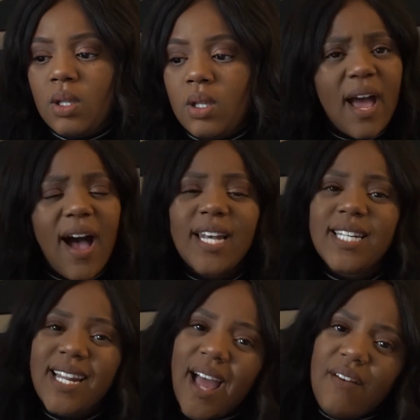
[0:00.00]
Now, I
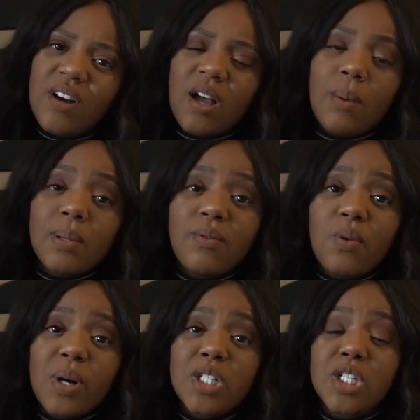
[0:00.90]
did have a couple of
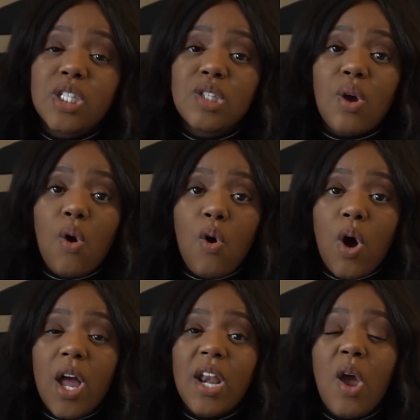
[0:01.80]
questions
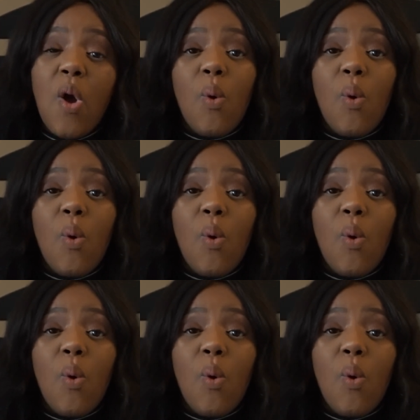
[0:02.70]
on